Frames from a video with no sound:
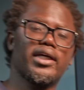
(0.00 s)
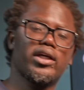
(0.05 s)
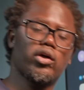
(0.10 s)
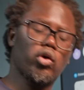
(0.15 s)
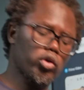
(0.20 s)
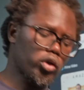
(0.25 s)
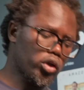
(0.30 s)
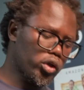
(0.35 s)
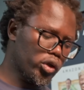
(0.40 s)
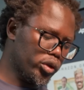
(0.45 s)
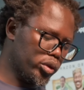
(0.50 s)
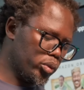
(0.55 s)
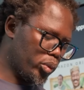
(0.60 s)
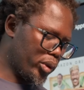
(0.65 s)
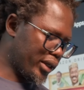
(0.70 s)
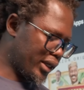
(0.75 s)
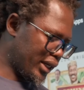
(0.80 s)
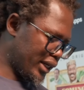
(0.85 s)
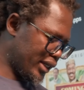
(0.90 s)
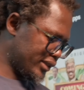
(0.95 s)
I conclude,
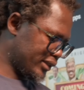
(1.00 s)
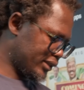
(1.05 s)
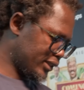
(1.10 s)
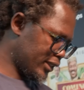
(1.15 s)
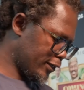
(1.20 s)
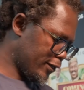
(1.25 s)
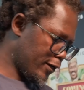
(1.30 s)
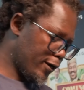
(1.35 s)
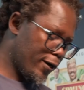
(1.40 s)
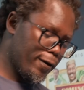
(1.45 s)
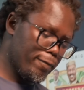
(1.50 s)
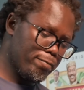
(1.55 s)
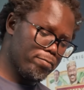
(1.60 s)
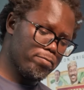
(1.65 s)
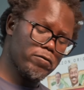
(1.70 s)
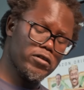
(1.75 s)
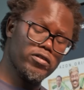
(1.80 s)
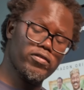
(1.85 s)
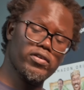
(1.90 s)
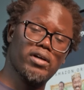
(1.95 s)
what can I say?
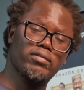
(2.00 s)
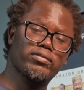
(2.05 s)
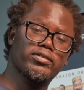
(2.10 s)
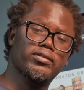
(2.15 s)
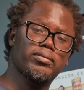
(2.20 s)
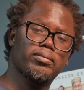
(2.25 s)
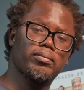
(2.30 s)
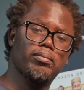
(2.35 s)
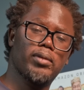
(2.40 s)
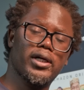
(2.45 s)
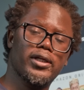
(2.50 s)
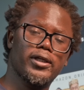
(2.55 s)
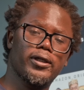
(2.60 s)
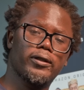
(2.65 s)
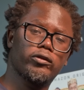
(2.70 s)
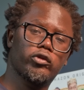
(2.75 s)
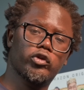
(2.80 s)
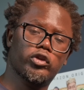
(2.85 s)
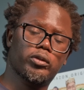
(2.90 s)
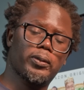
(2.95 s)
If you have
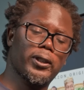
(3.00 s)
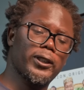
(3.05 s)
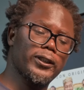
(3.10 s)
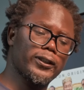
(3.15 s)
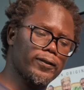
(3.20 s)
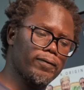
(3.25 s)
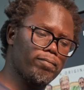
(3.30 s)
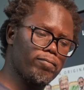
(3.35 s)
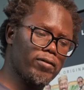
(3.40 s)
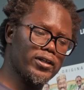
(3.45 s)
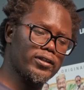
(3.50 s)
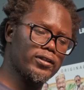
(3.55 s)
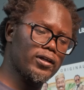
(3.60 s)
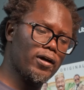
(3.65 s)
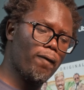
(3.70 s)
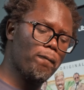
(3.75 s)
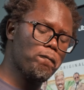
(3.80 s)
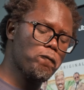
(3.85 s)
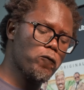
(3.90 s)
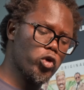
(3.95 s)
money to spend right
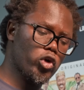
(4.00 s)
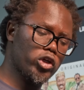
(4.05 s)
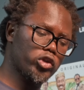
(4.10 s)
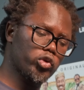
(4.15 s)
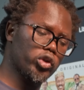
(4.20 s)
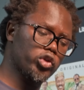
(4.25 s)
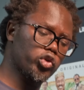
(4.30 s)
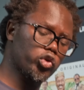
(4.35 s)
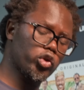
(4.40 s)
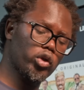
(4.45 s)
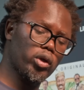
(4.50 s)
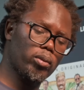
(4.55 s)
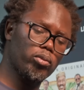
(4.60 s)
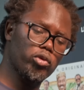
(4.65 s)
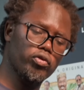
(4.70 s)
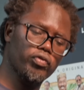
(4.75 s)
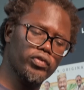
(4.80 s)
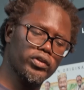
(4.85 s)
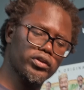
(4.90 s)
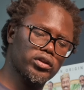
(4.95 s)
now, you want to enjoy your
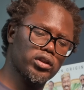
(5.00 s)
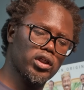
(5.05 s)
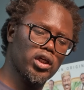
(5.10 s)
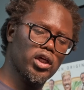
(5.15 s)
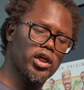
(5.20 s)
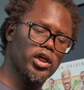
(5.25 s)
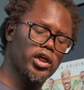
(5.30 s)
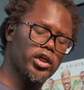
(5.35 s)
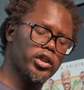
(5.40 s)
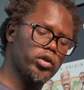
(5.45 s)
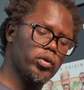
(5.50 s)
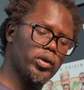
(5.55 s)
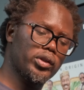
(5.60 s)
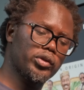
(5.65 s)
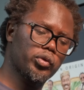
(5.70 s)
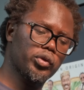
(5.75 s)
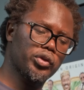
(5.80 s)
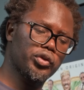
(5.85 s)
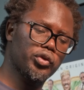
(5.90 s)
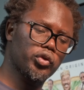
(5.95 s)
movies, you
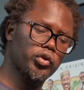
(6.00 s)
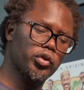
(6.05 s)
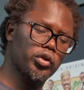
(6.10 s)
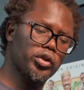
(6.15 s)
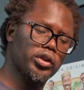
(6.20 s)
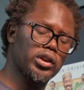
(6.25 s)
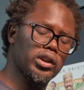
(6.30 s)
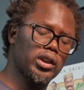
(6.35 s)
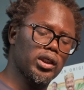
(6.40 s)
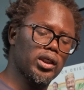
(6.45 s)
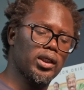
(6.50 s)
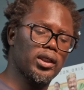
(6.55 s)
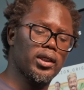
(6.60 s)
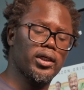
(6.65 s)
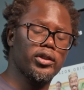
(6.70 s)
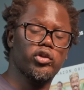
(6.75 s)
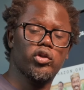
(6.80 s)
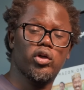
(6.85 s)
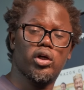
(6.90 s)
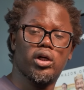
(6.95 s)
want to enjoy
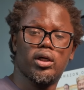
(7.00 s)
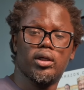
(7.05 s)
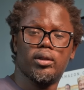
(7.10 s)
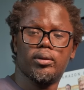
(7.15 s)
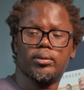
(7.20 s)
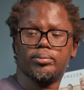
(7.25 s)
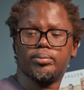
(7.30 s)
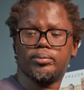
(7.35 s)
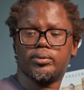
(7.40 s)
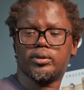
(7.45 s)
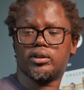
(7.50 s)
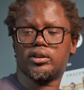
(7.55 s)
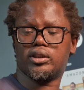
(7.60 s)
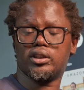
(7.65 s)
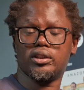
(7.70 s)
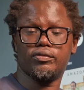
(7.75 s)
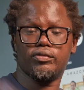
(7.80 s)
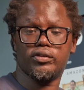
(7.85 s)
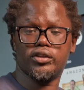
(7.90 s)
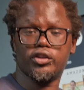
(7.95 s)
your
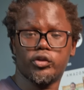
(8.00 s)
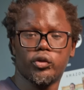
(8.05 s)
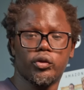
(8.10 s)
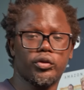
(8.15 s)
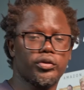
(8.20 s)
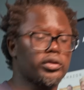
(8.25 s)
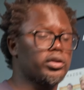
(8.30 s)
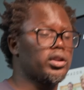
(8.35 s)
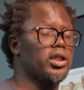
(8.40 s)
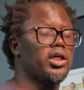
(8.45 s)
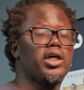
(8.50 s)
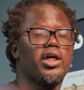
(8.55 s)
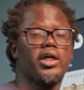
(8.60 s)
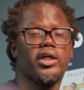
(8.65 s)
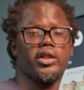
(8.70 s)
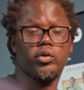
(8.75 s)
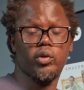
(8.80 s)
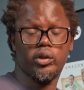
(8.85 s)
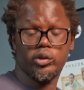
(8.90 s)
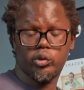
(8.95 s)
TV shows,
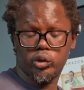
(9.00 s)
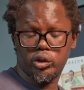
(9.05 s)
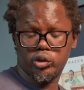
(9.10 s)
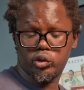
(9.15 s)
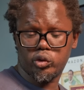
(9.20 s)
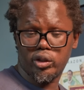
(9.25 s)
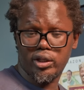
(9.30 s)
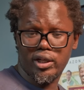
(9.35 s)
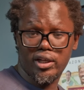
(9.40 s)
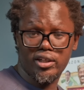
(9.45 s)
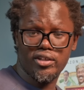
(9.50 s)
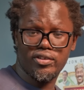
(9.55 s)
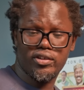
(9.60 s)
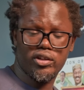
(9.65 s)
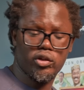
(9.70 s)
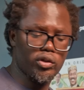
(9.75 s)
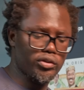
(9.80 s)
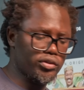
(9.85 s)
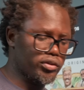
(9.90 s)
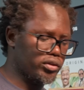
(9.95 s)
you want to enjoy
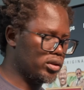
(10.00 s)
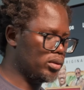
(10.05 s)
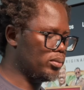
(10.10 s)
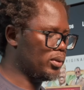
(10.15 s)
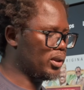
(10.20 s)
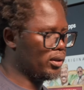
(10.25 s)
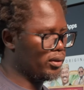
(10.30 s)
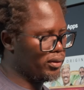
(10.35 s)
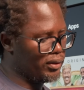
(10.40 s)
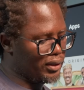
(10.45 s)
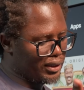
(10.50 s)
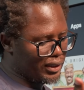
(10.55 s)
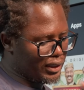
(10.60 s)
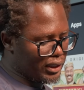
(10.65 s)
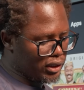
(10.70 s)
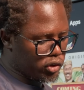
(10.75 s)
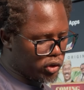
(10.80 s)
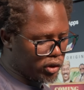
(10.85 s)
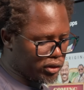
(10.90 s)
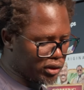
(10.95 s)
anything you're streaming, then
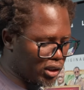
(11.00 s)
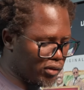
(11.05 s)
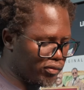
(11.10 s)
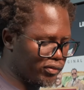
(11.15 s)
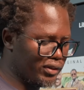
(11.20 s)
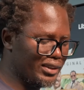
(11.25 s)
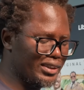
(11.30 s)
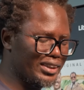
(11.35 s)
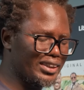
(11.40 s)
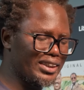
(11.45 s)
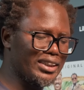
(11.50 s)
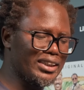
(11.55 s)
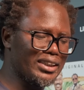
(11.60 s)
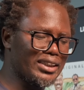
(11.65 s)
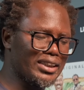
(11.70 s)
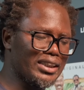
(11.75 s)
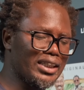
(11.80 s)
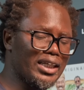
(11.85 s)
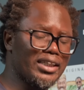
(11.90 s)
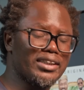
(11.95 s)
get yourself the
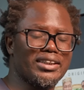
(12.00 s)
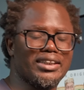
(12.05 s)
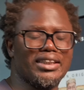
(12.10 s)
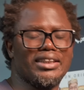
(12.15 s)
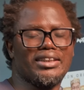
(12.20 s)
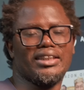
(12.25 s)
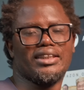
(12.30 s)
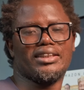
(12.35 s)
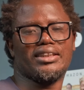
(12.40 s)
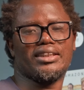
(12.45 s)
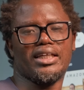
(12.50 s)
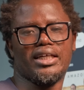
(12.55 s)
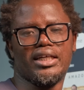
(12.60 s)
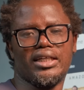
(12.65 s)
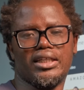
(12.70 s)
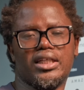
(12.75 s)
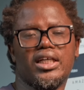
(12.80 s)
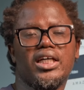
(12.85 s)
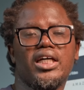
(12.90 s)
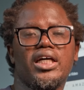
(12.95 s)
TCL
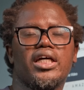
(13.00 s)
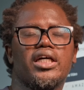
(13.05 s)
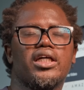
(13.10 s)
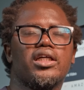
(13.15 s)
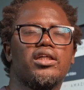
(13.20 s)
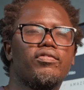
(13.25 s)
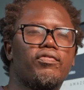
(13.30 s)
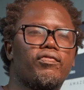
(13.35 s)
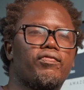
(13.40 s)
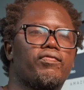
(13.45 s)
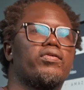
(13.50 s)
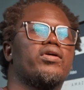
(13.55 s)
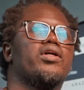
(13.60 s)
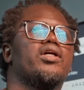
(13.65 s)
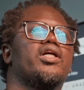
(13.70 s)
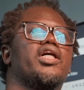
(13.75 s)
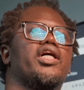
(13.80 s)
C6K. If